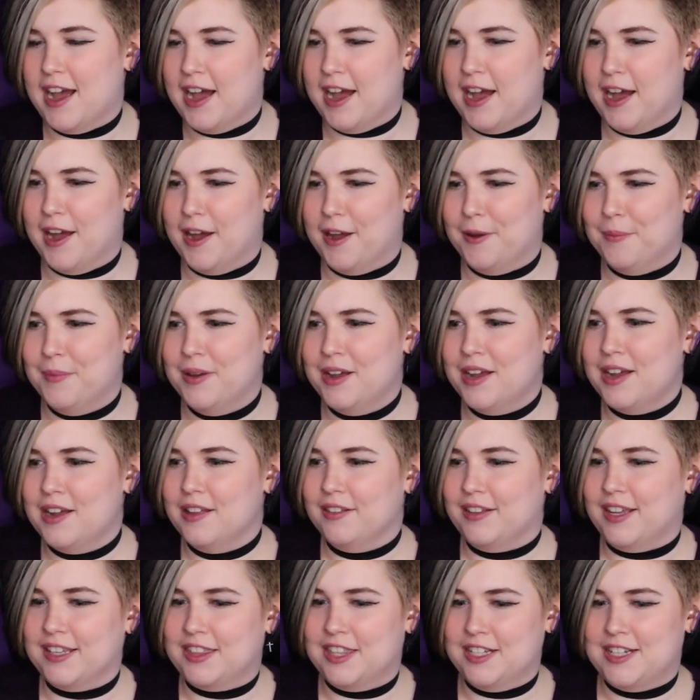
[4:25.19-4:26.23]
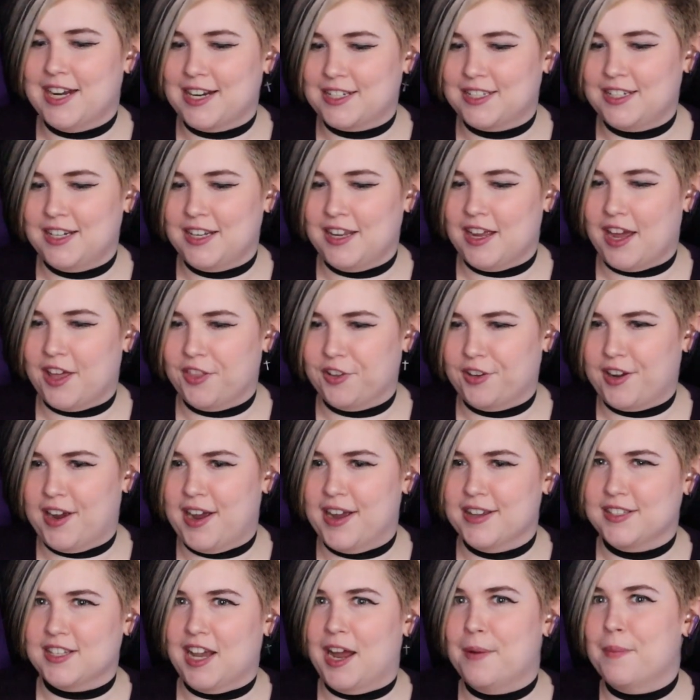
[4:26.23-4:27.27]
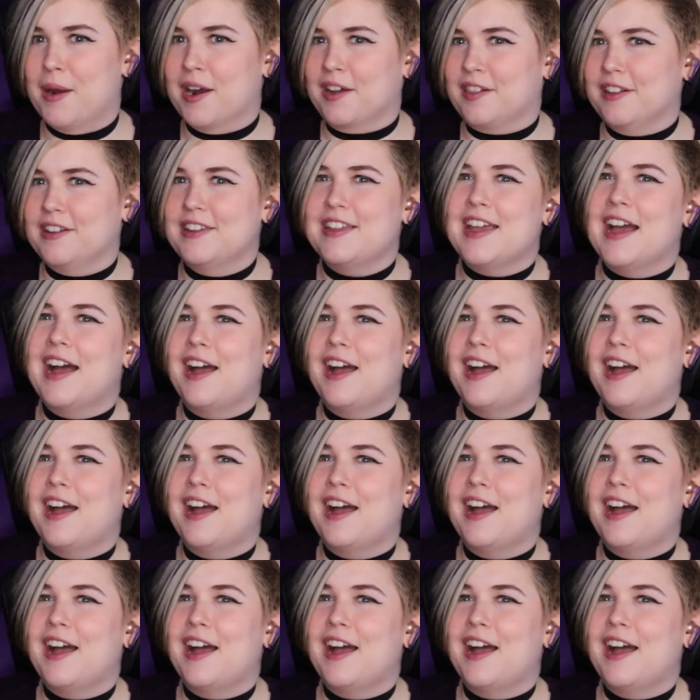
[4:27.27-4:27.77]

Like the texting other guys, I'm ugly.